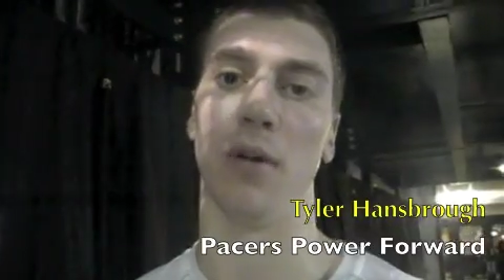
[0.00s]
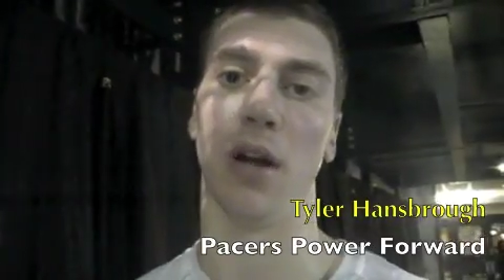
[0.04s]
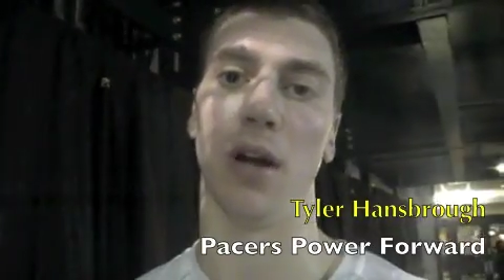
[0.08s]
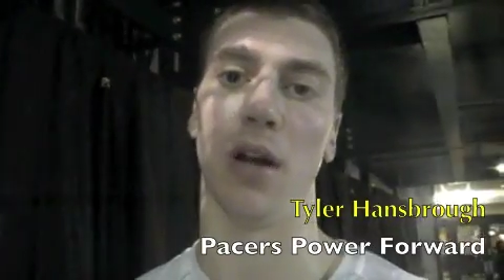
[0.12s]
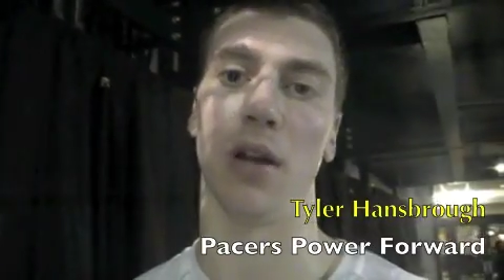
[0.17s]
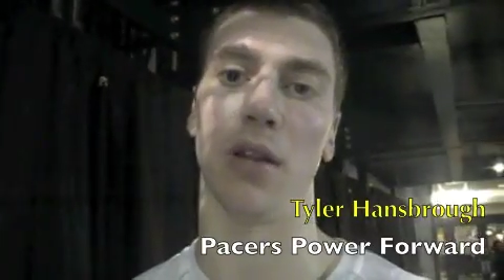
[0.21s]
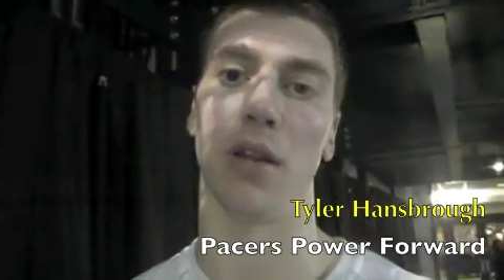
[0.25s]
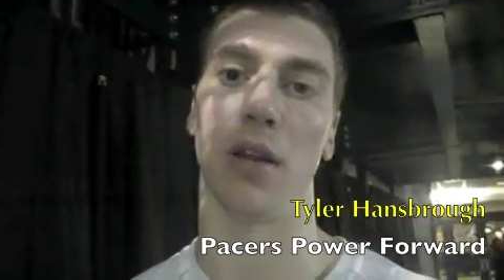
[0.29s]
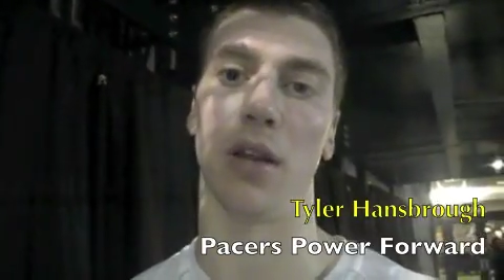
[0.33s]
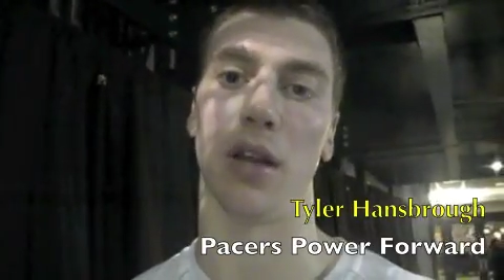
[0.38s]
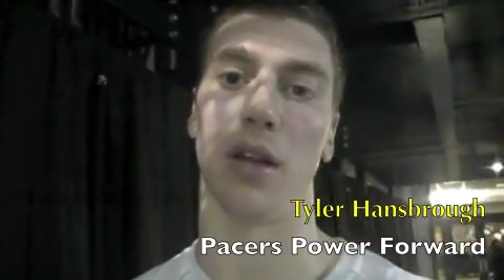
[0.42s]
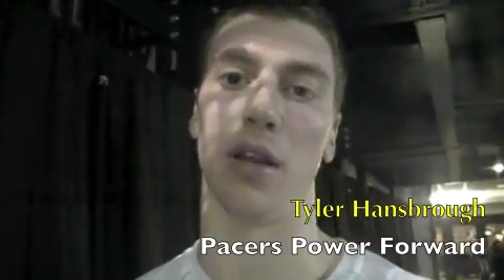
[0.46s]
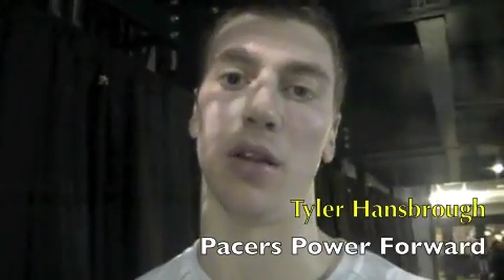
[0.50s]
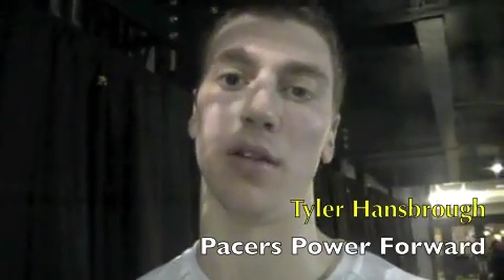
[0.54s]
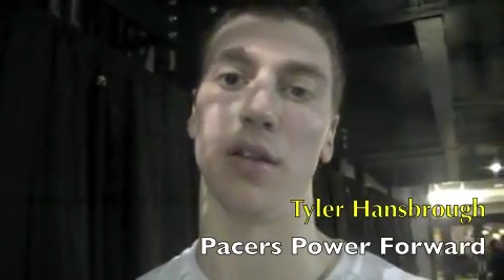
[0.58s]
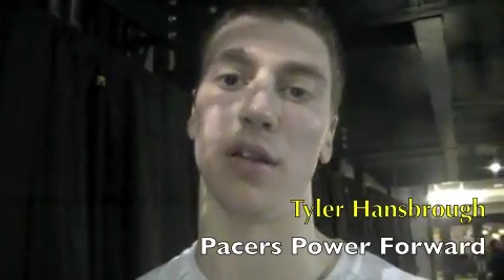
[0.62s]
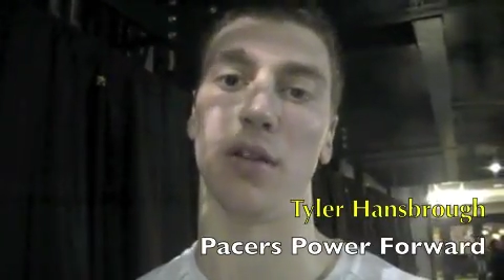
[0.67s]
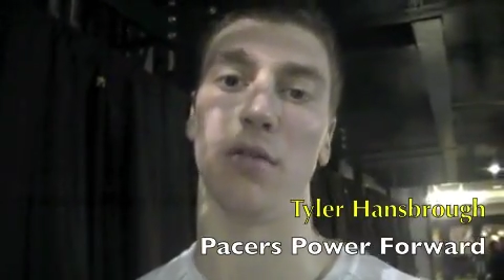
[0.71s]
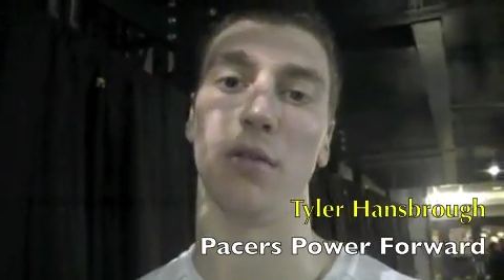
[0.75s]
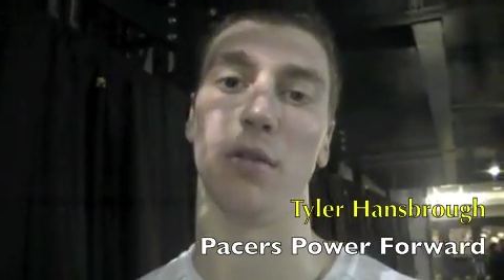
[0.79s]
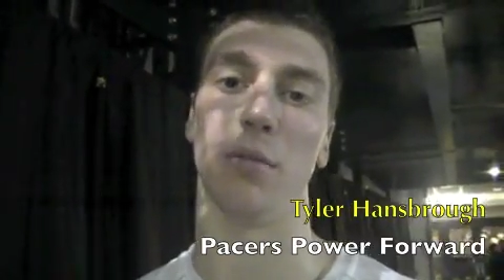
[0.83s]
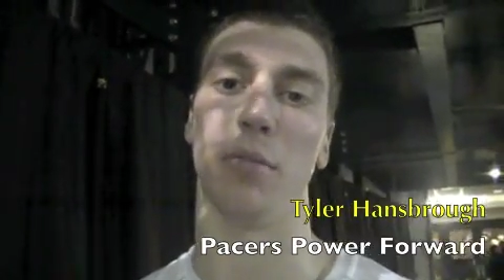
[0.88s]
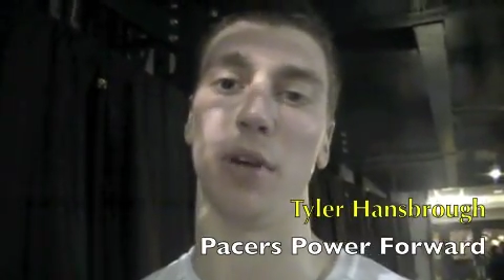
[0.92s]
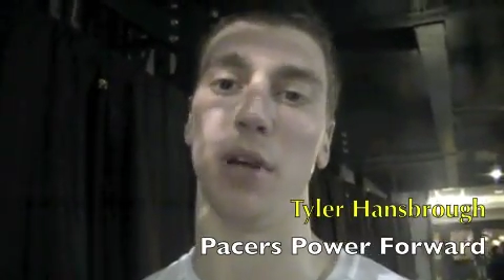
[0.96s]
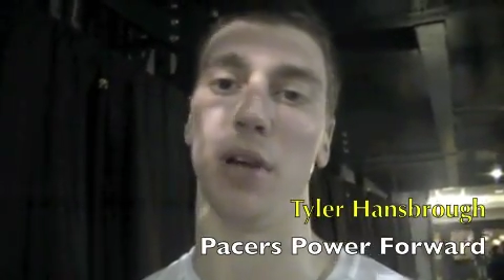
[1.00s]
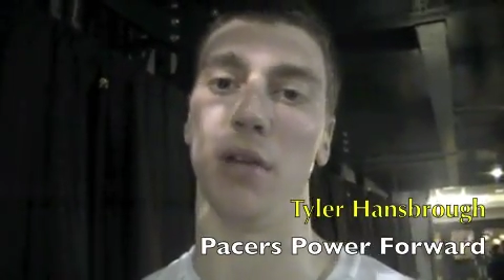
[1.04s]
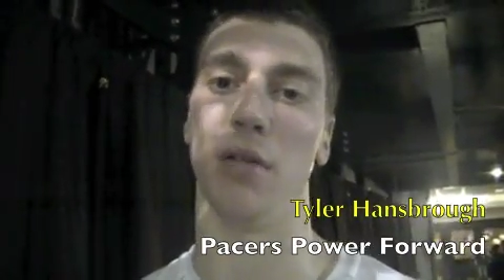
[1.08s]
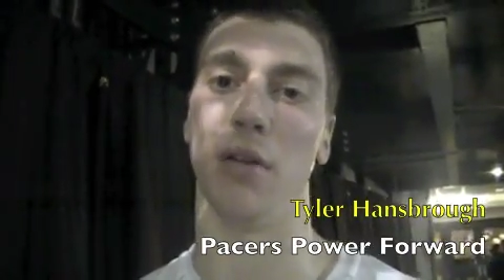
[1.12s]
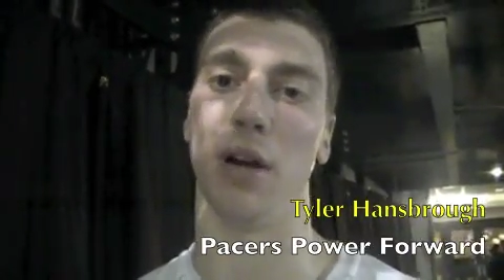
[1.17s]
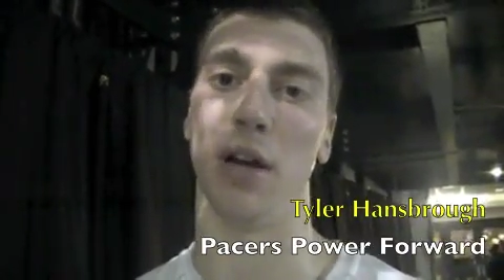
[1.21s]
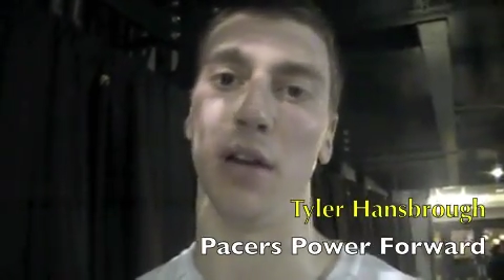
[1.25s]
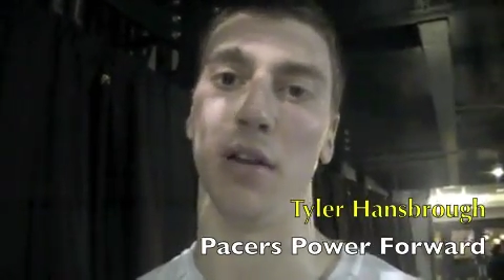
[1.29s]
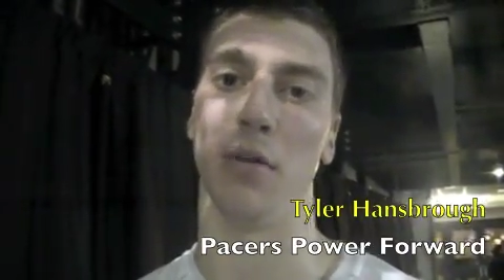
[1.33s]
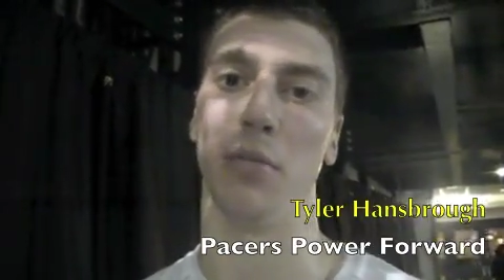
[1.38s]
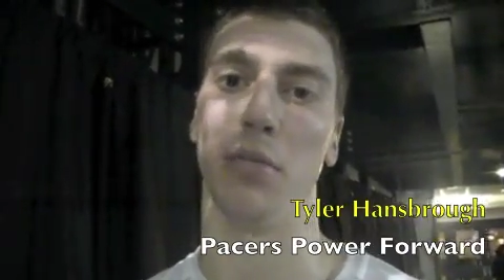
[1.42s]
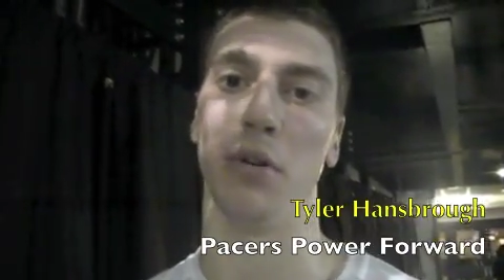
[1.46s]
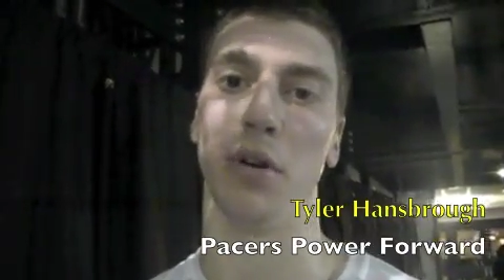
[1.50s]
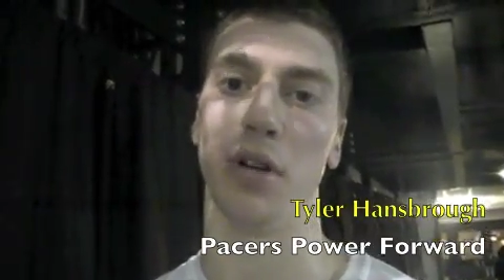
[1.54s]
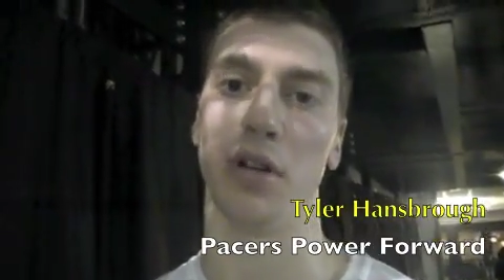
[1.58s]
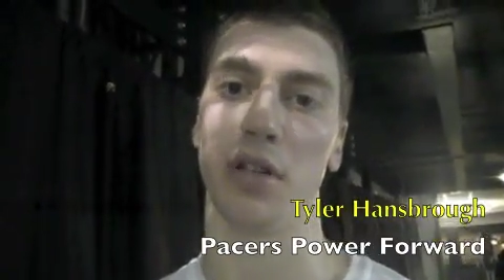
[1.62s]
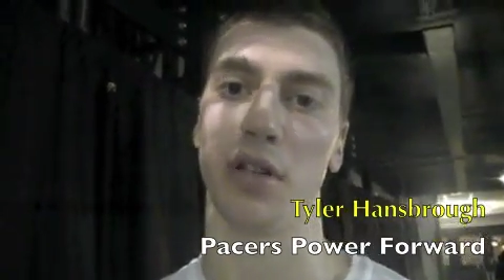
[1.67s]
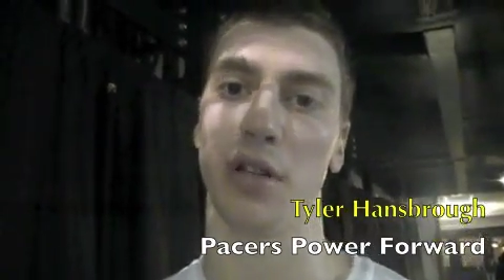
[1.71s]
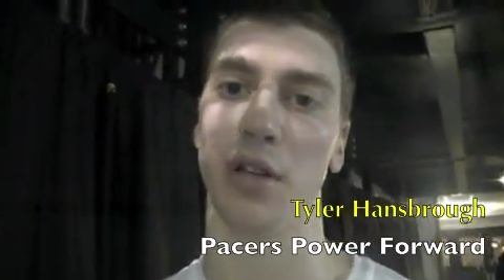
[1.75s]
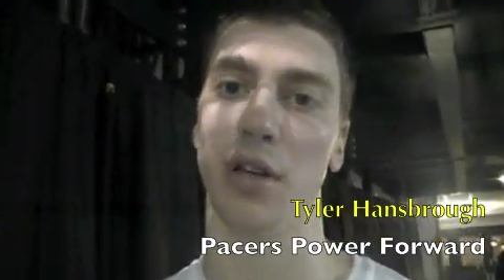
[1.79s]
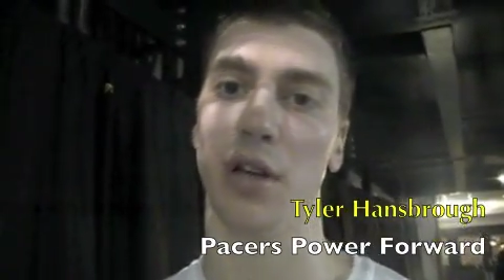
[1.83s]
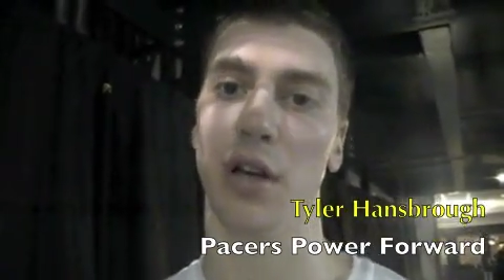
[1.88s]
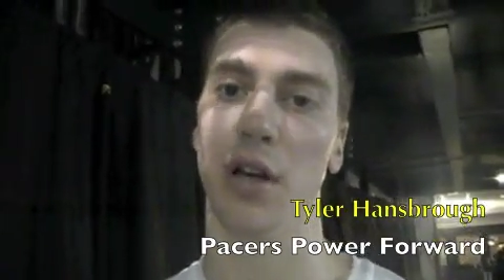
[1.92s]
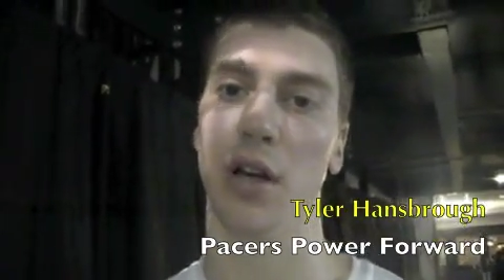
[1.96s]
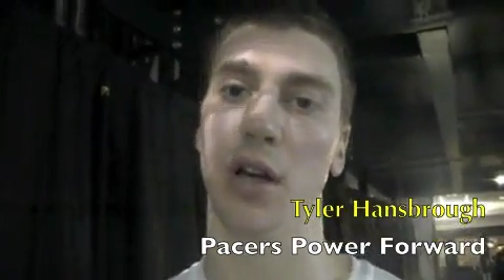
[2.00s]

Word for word: I think he should quit beating around the bush.